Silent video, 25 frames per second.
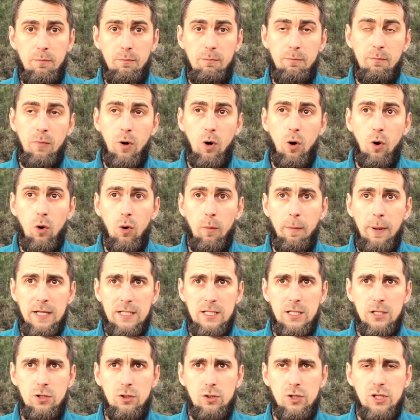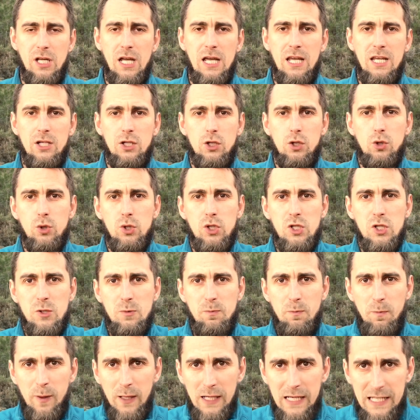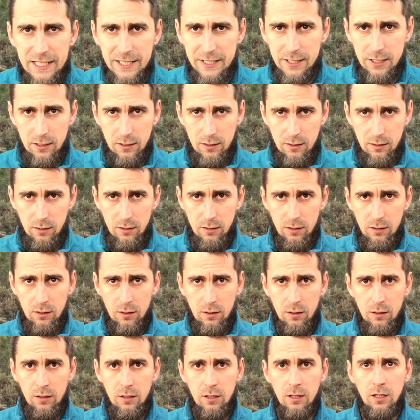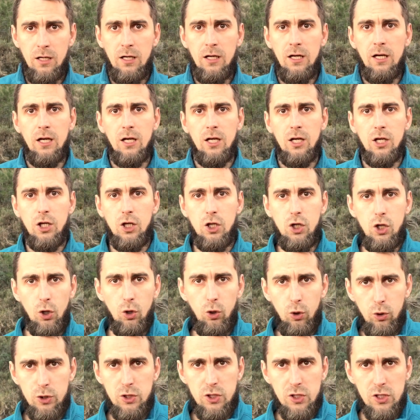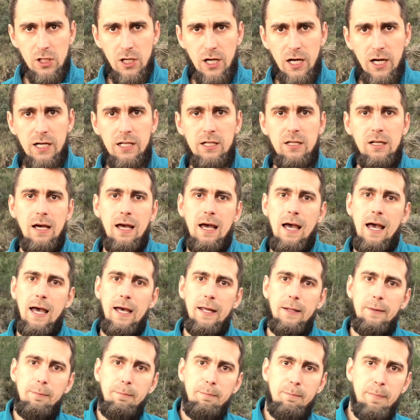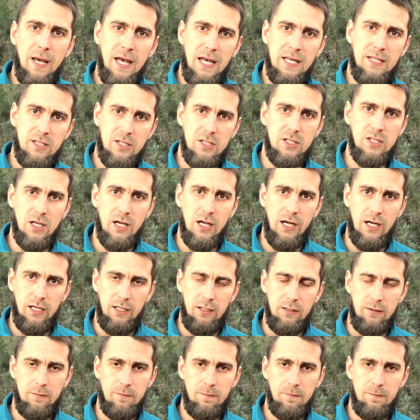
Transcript: or better to say, to split good side and bad side.